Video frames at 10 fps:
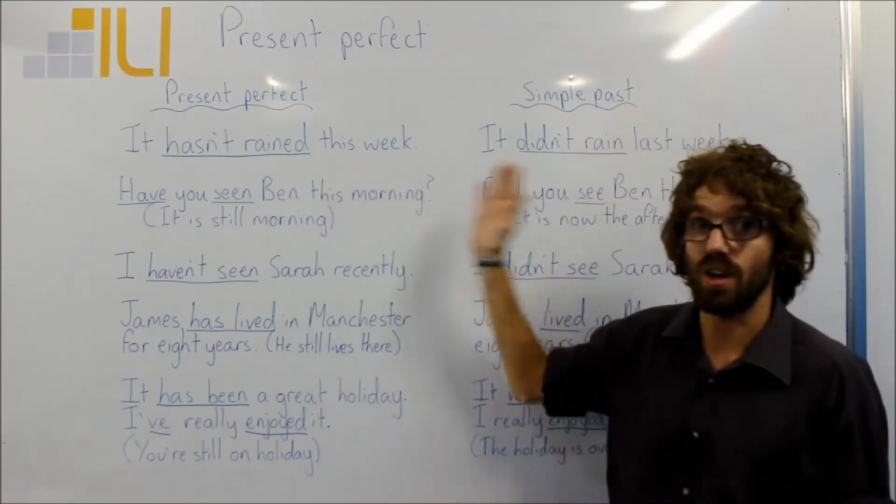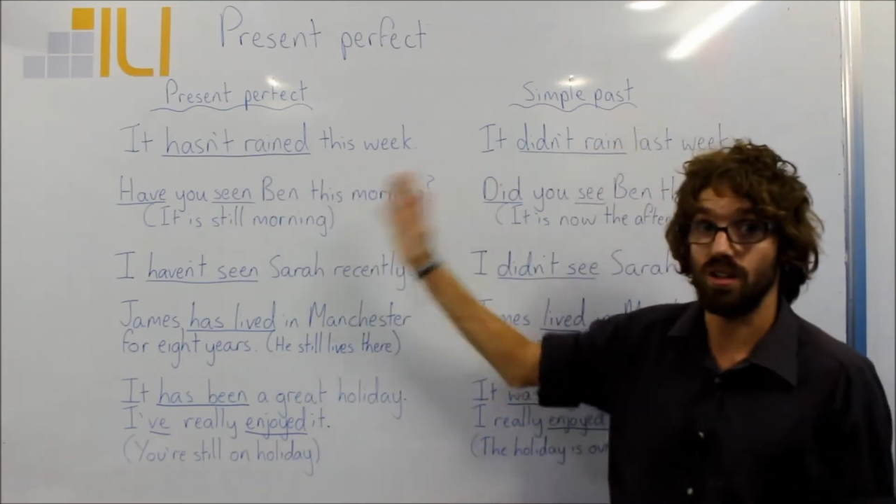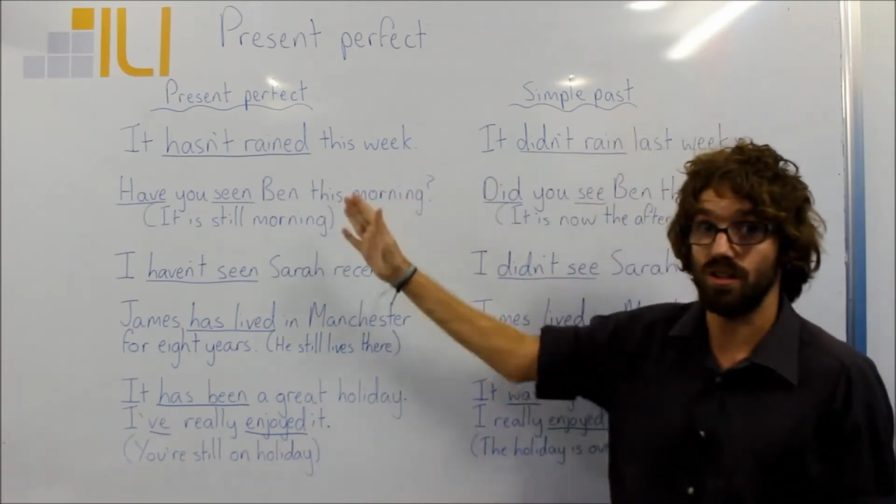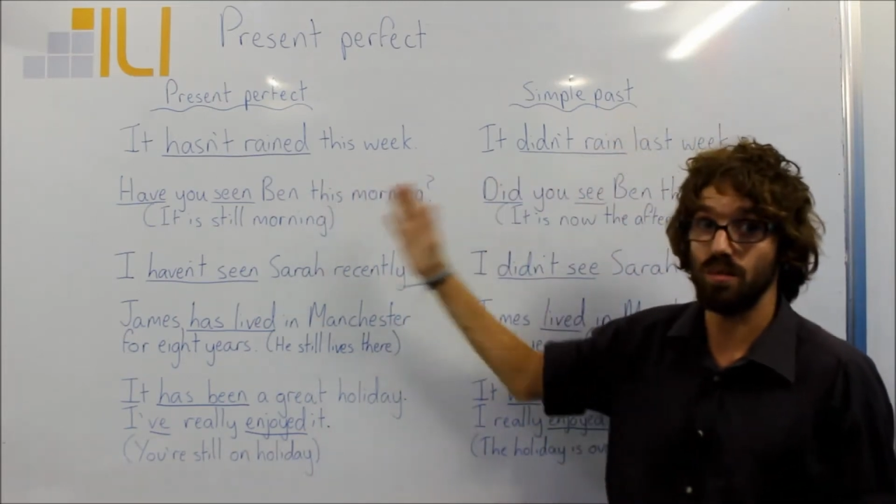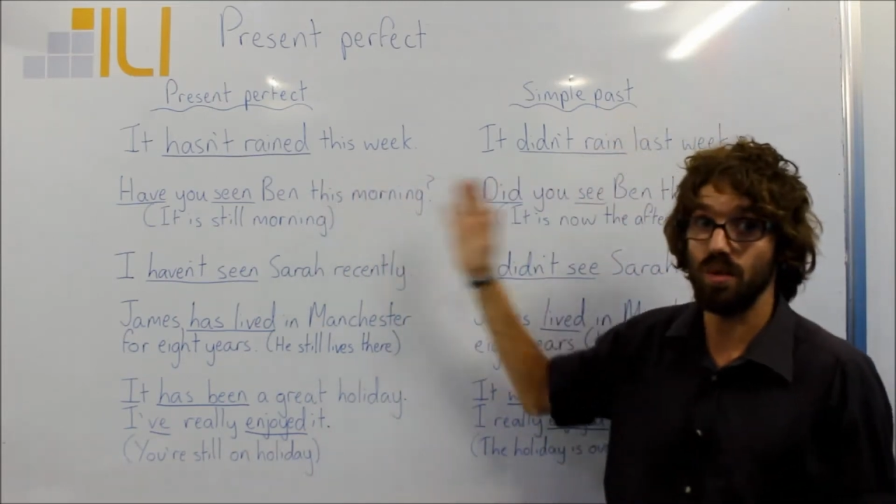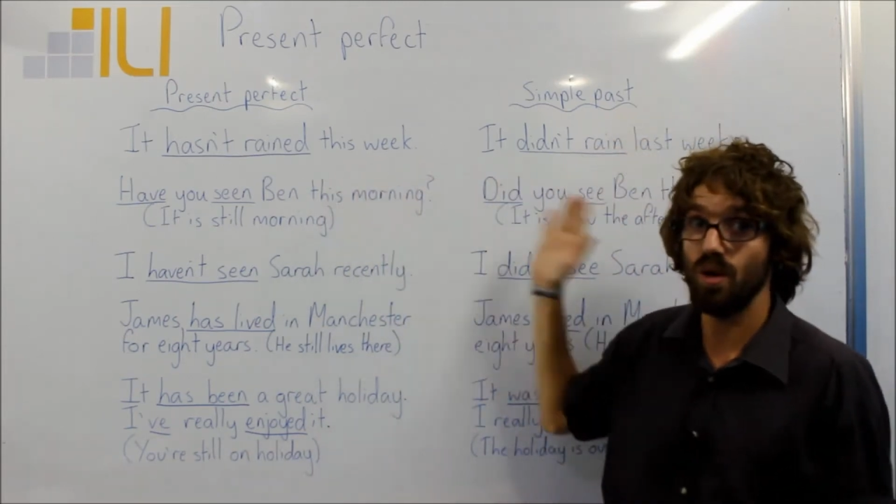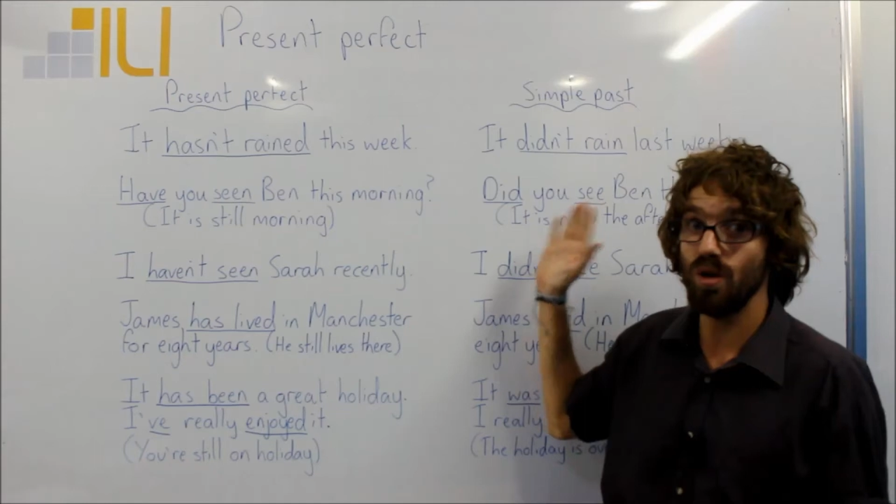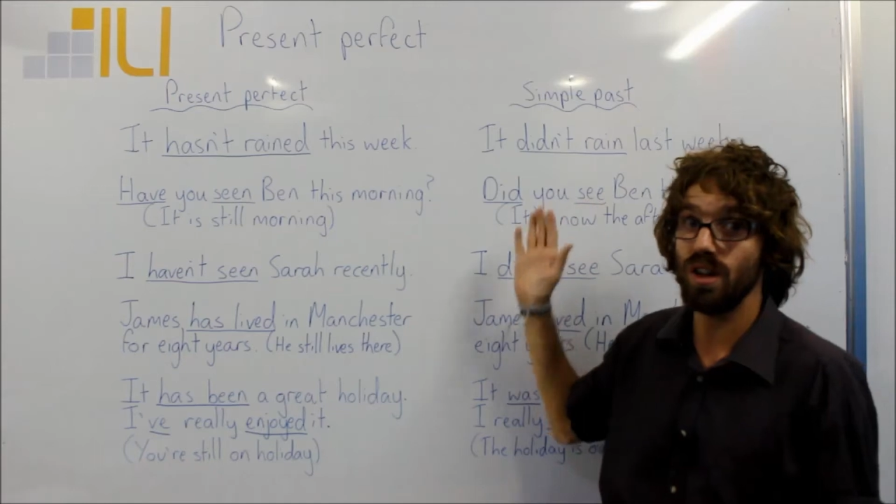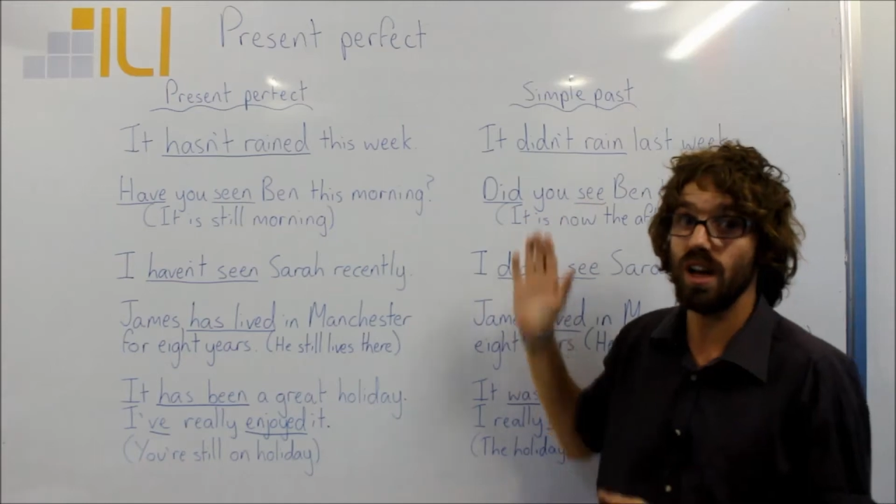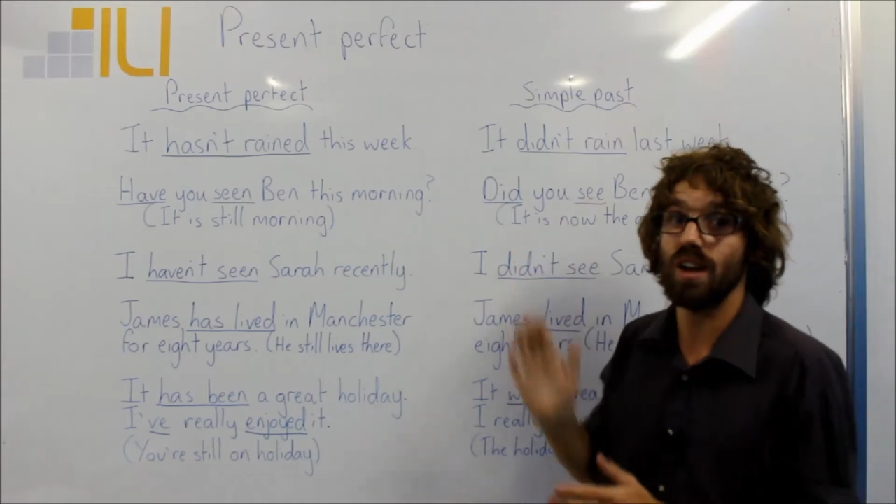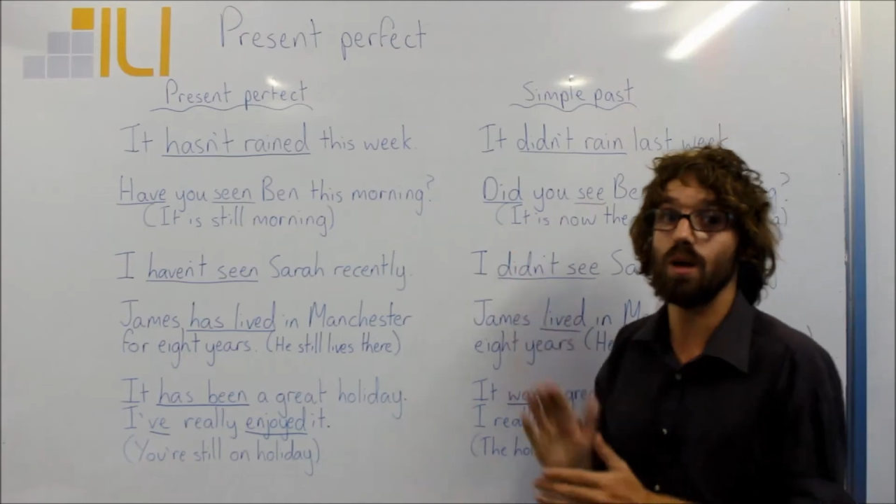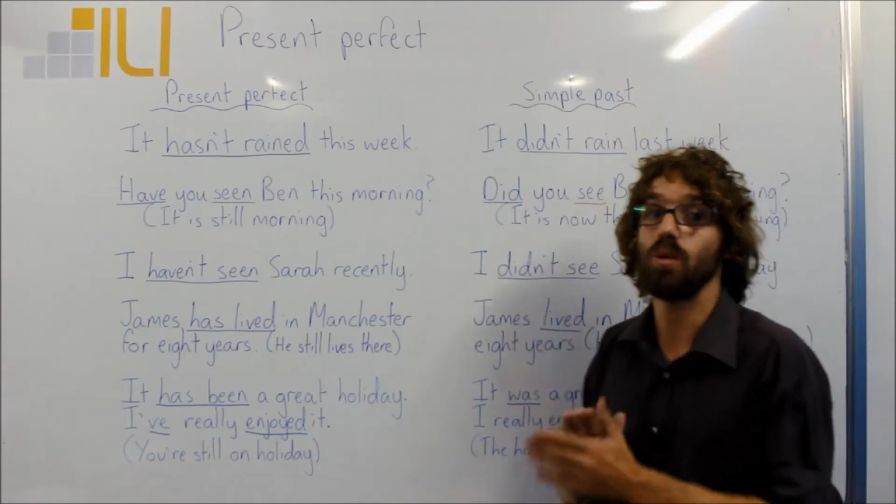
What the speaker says: on the board and I